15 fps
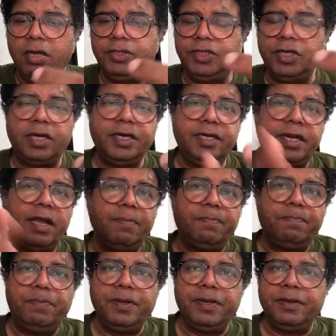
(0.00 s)
Johnny
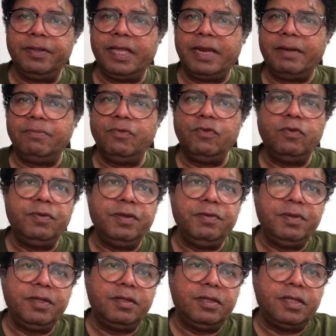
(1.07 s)
Depp in that movie
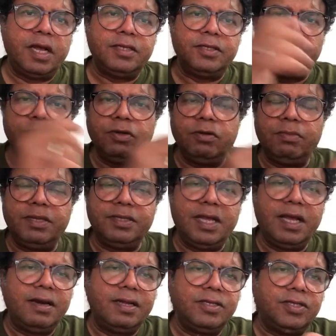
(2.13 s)
with Antonio
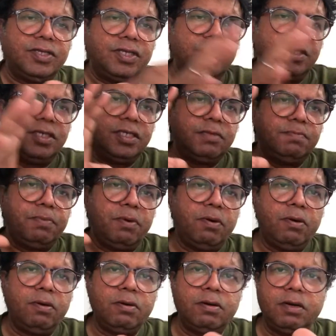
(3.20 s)
Banderas, he
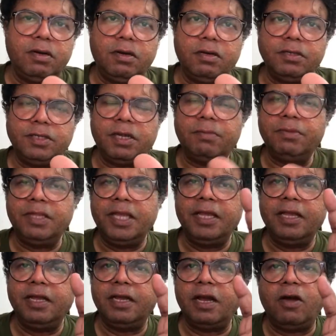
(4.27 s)
spoke
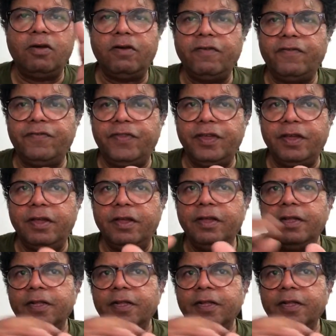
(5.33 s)
something out of the,